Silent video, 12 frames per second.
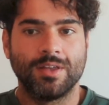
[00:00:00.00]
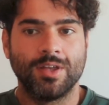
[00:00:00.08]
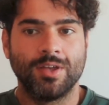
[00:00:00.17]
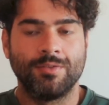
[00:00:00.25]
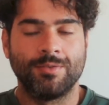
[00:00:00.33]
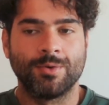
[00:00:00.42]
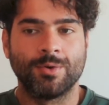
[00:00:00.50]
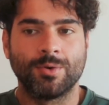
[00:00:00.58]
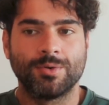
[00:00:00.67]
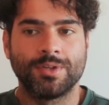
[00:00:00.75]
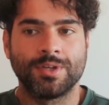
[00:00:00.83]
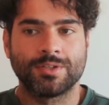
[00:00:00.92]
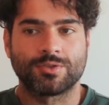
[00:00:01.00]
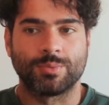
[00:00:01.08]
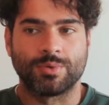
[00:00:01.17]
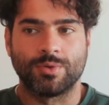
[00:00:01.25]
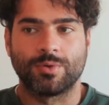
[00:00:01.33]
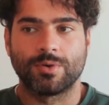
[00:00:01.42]
if you go the
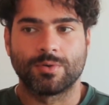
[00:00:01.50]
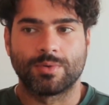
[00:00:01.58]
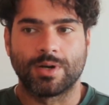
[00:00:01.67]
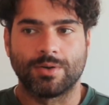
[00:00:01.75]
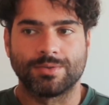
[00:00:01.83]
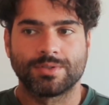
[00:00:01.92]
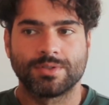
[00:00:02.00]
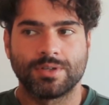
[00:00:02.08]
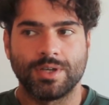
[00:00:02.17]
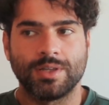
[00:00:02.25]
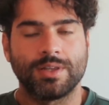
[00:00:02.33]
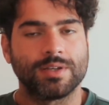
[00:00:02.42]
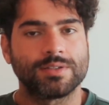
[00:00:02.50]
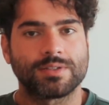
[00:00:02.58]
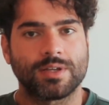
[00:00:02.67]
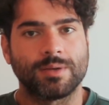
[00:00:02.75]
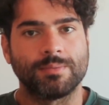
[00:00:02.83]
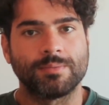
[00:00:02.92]
entrepreneurial route, it takes
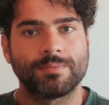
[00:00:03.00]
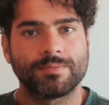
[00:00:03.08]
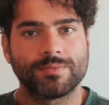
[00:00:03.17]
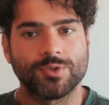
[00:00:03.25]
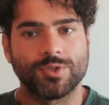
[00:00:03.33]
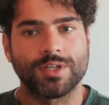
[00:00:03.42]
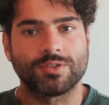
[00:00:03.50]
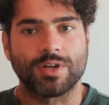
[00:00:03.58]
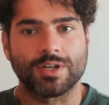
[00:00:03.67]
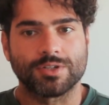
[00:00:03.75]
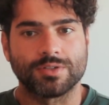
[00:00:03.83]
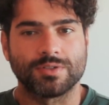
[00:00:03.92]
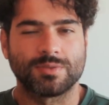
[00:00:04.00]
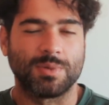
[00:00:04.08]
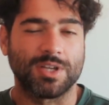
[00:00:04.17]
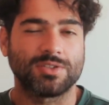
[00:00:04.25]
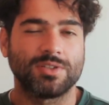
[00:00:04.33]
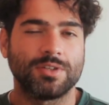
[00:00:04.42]
time to take traction,
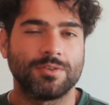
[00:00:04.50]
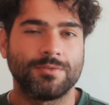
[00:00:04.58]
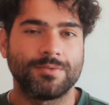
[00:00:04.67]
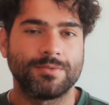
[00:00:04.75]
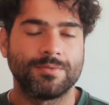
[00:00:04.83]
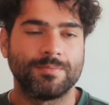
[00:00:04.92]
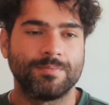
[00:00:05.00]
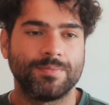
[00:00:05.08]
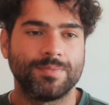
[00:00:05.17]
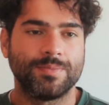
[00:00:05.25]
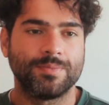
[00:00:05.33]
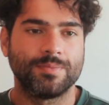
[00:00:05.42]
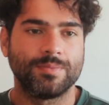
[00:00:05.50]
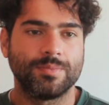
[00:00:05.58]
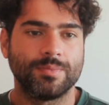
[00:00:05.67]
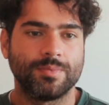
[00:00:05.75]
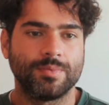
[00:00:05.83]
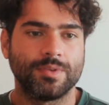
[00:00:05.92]
especially if
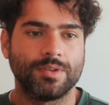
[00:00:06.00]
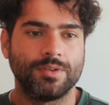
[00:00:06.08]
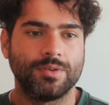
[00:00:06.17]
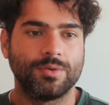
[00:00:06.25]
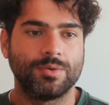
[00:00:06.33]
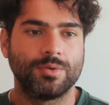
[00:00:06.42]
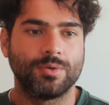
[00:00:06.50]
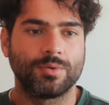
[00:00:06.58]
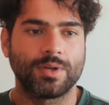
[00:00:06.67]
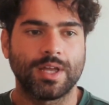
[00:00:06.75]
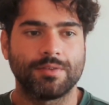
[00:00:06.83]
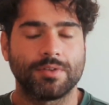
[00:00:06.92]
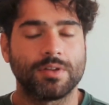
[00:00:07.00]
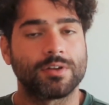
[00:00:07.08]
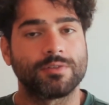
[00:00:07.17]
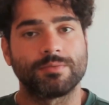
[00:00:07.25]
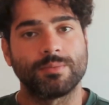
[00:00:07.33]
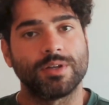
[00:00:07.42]
you don't have a lot
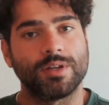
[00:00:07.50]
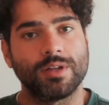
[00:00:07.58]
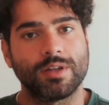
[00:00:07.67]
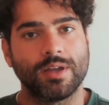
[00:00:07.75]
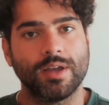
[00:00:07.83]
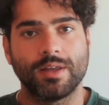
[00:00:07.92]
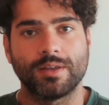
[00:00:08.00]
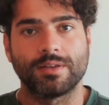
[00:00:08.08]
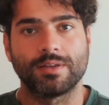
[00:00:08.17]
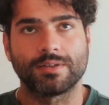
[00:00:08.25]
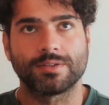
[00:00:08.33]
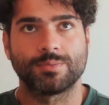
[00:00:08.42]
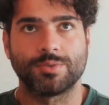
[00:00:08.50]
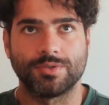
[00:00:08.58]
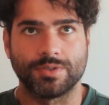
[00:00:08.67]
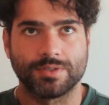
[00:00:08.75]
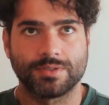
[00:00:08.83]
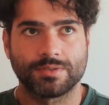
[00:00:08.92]
of money and
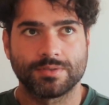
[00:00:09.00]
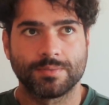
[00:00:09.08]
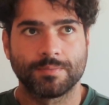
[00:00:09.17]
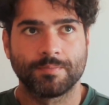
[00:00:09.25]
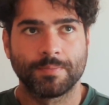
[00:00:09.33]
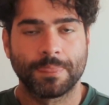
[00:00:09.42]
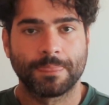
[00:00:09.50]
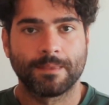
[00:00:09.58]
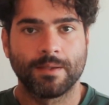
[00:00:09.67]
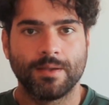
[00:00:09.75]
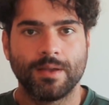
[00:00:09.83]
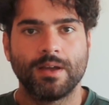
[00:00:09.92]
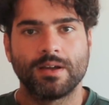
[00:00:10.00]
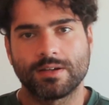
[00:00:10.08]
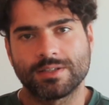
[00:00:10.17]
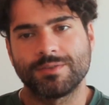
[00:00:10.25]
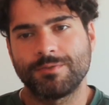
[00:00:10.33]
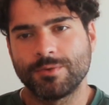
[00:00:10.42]
experience.
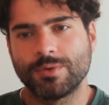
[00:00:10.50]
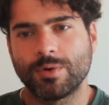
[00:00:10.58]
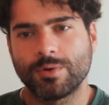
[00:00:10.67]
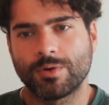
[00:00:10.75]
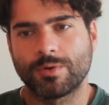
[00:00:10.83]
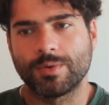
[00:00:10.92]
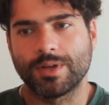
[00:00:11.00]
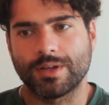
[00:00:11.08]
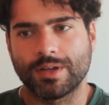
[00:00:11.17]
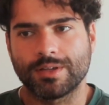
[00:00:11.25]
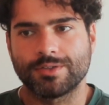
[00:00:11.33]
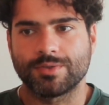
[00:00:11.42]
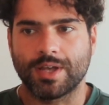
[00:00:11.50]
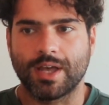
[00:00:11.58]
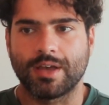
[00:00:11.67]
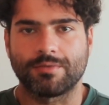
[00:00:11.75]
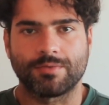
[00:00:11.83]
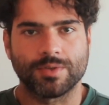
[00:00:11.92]
Because if you know your way and you
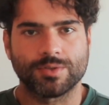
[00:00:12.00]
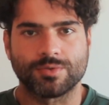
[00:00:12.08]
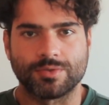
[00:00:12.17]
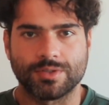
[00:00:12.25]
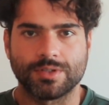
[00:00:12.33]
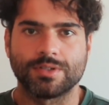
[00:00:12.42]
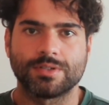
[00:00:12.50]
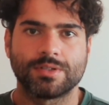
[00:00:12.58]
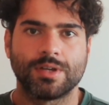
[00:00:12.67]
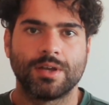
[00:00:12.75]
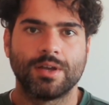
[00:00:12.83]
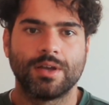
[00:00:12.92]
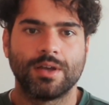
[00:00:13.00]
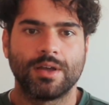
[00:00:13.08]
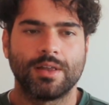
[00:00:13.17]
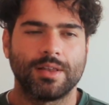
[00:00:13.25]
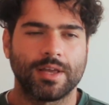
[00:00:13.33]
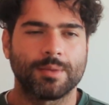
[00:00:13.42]
have resources,
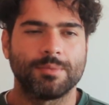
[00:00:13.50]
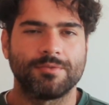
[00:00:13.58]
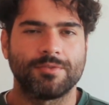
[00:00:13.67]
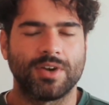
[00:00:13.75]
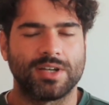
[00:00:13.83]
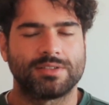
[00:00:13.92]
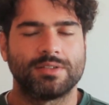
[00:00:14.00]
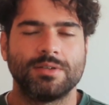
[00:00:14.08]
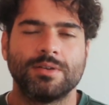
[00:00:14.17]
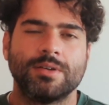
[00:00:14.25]
that can be faster.